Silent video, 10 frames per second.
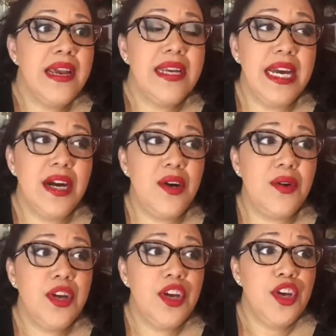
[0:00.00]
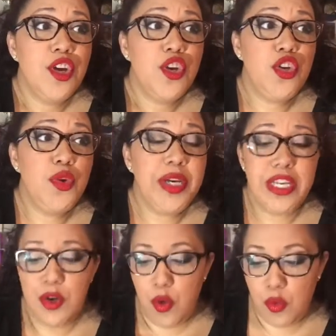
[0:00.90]
Now, you
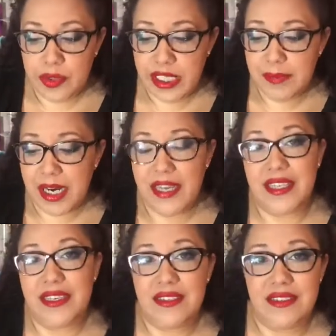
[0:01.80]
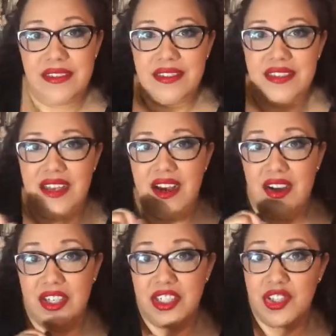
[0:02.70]
can only buy this
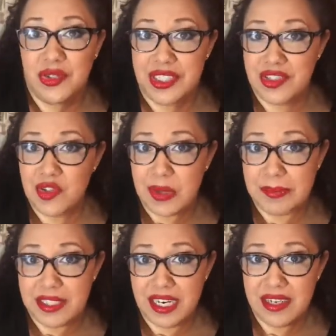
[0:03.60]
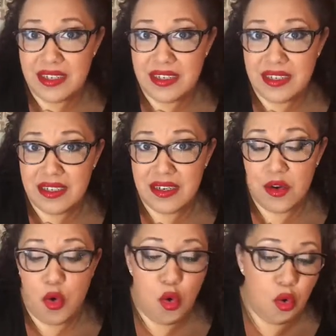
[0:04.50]
on Catrice's website,
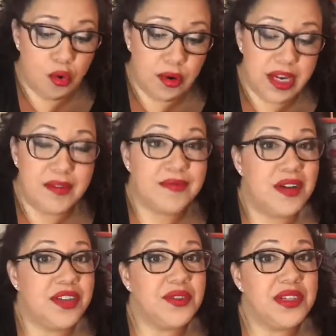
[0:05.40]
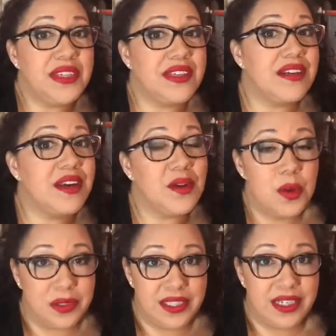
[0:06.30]
or if not, you can get it at
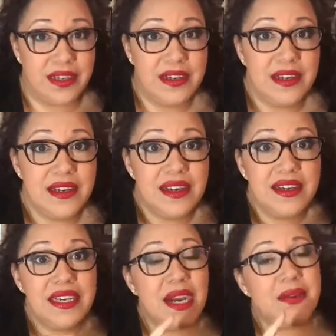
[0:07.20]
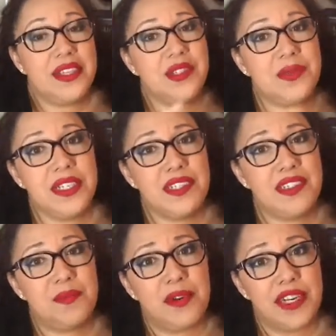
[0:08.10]
Ulta. Now, this one is
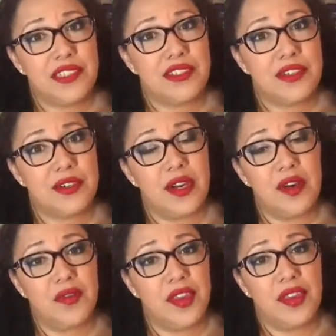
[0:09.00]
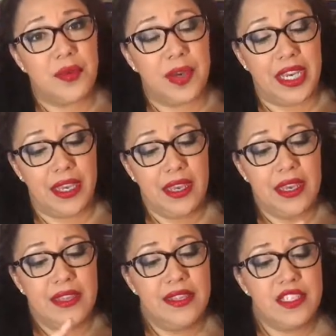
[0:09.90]
the pricier of the 3.
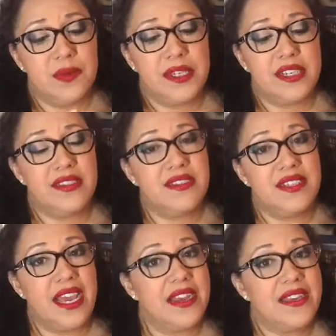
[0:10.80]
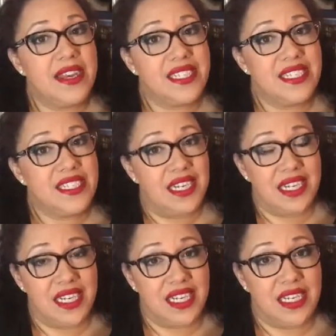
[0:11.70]
This one is
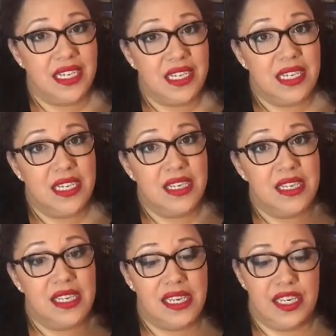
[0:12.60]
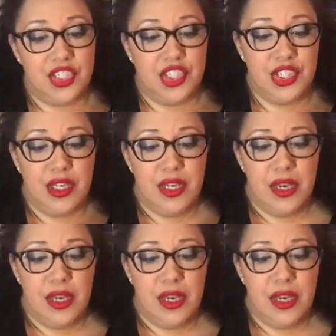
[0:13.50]
$10.99 each.